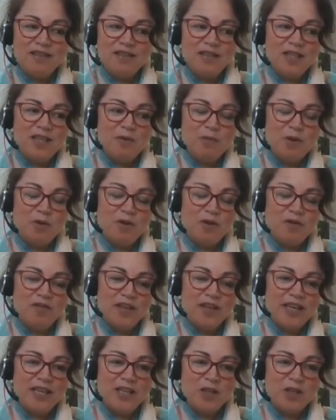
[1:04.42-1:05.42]
SEMA
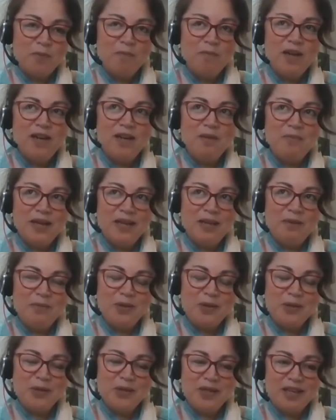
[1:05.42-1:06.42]
qualification many
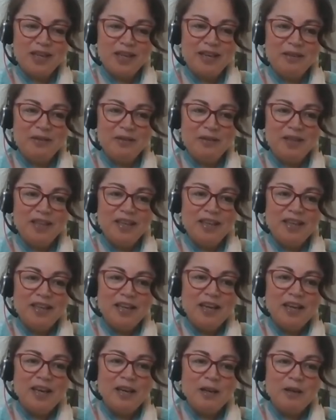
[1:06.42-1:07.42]
moons ago.
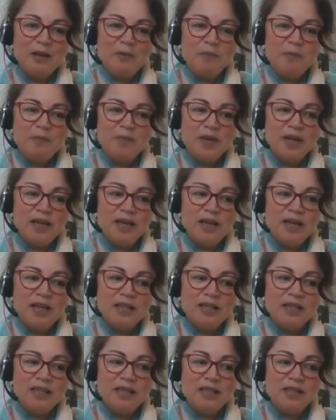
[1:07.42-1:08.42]

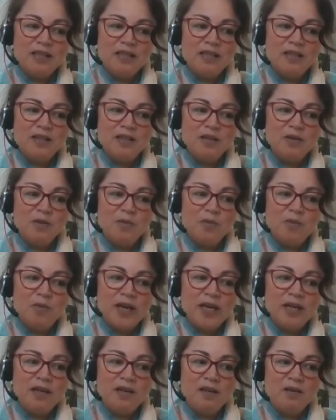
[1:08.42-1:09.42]
And
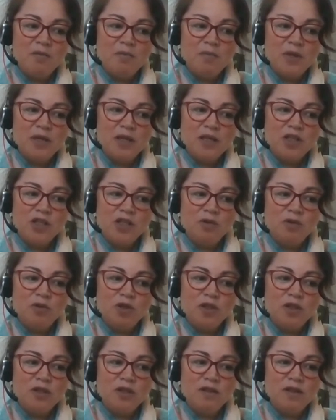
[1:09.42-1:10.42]
when my
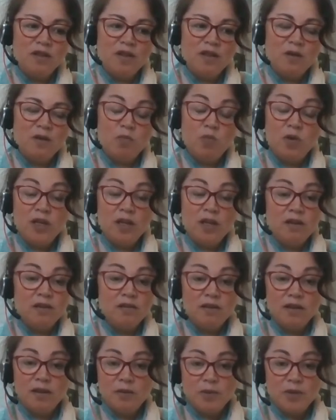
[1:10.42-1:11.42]
children were
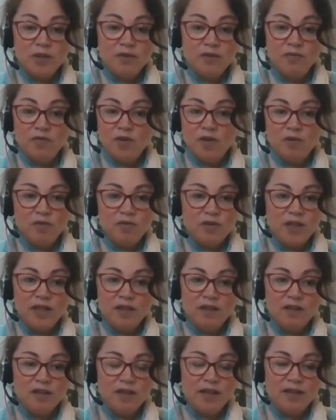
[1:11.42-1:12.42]
young, I was involved
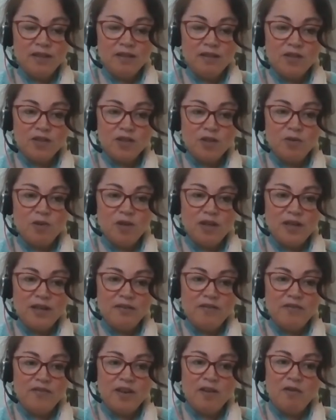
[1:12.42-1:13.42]
in school
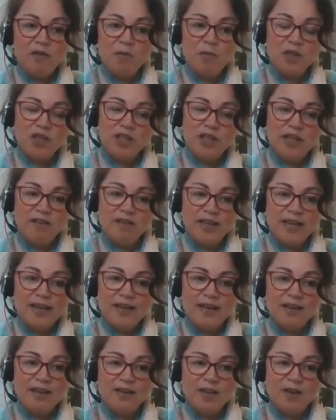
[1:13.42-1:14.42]
life, very much so
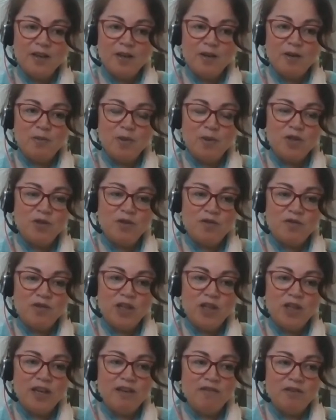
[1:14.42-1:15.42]
there. You know, I was sort of
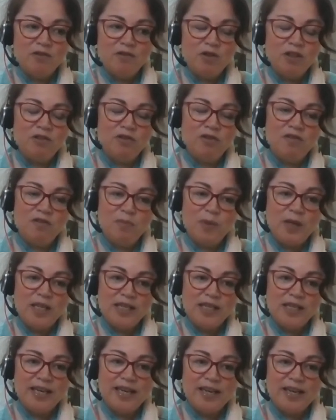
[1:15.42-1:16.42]
chair and treasurer of
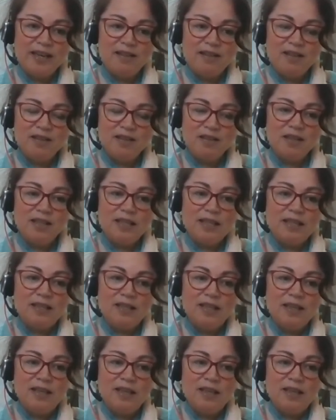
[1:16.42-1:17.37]
PTA and things like that.